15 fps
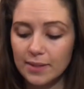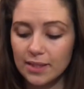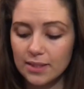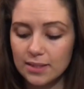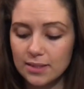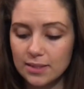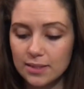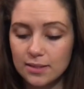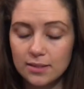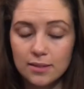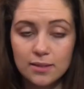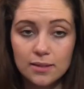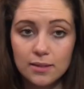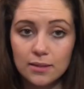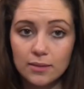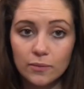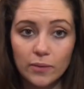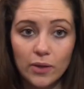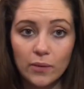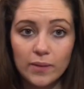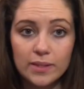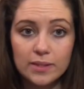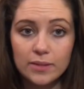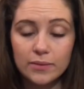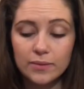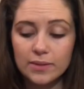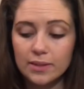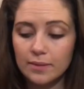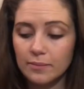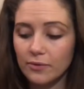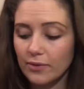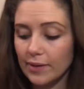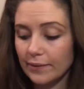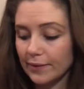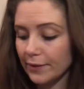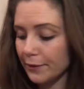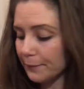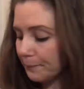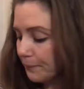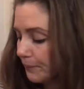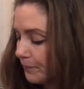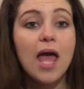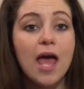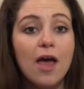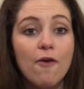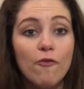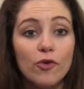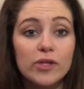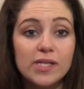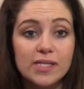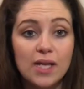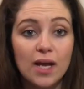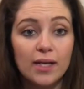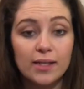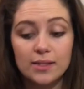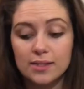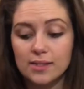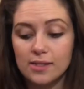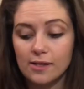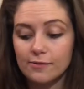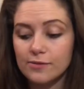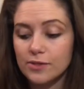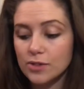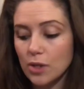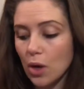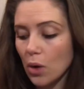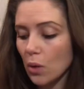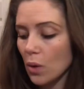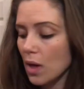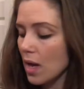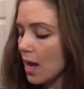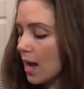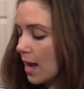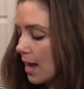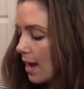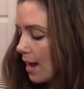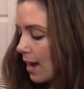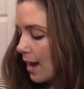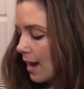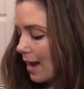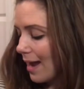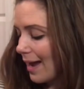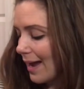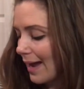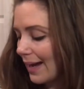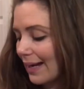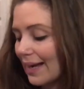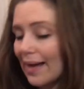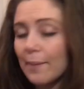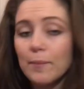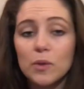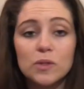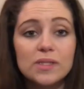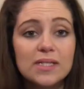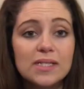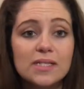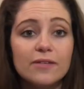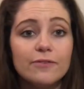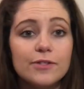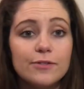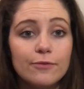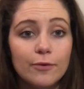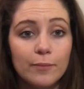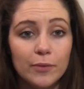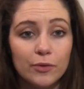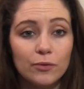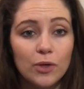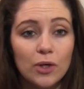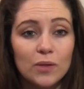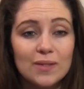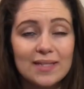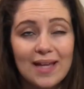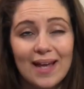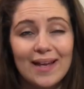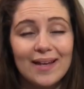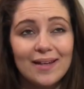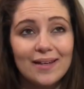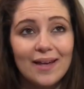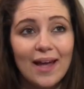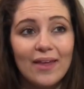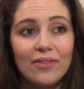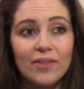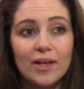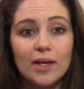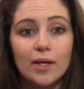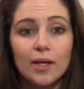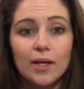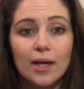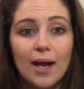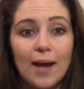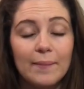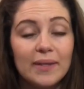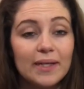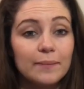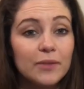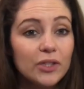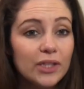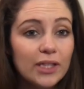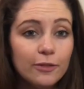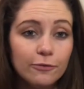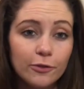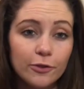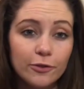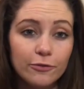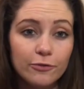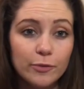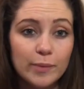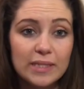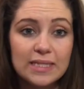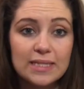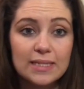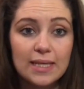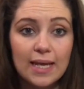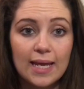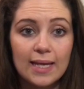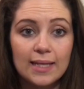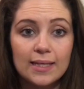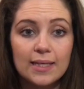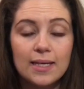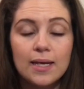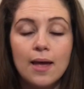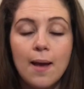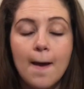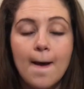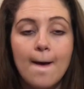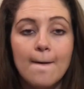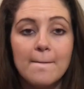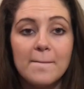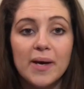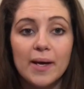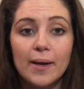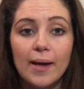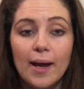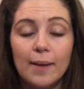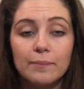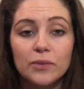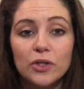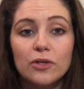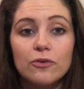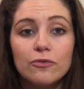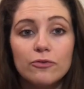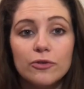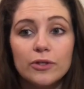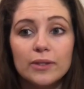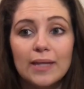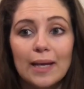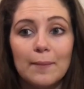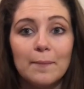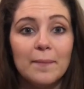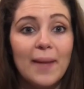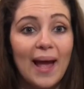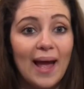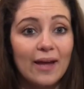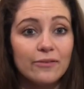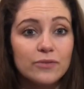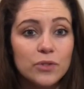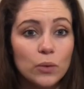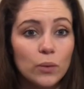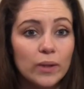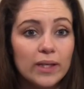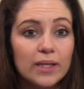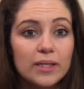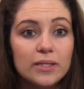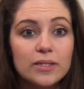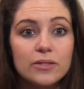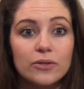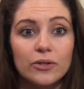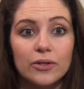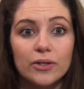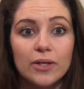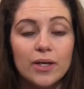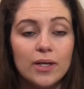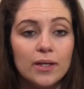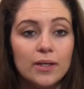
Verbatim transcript: because we always lose them around here. And for the stocking stuff, so I got most of the stuff is for Monroe. Zaya, I think, I mean, I'm gonna give her a few pieces of candy, but I'm looking for like bath toys or